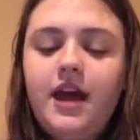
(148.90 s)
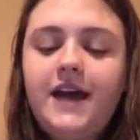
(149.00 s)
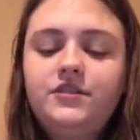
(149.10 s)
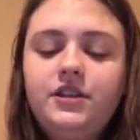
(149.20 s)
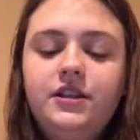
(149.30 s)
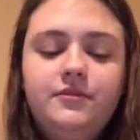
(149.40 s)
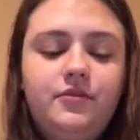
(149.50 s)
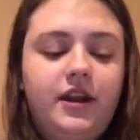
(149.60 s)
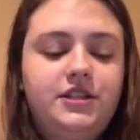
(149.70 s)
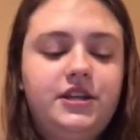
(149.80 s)
After the
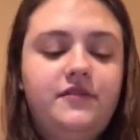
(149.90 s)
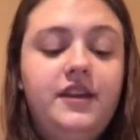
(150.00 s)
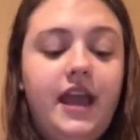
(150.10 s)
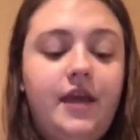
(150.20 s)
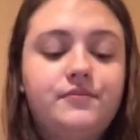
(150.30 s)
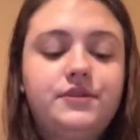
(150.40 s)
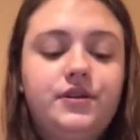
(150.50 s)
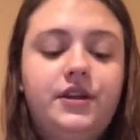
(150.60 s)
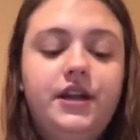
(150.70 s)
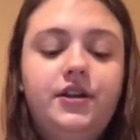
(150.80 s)
liberation of the camp,
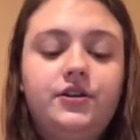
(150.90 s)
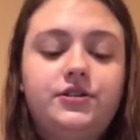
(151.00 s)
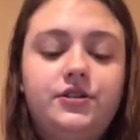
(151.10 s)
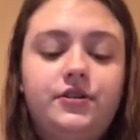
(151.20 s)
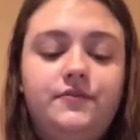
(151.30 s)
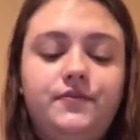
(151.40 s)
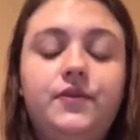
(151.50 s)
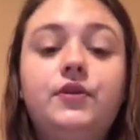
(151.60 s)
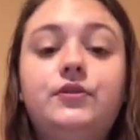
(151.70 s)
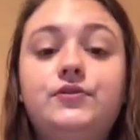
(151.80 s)
Sydney Kirshner,
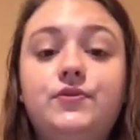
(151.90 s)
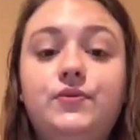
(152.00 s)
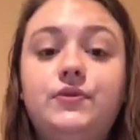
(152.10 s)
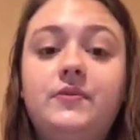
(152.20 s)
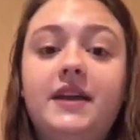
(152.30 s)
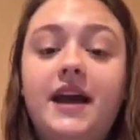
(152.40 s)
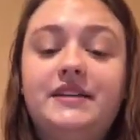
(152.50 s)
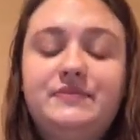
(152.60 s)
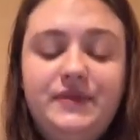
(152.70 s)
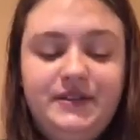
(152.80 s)
her soon-to-be
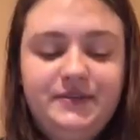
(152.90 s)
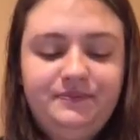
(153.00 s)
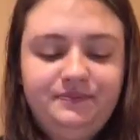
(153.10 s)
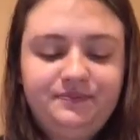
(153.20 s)
husband.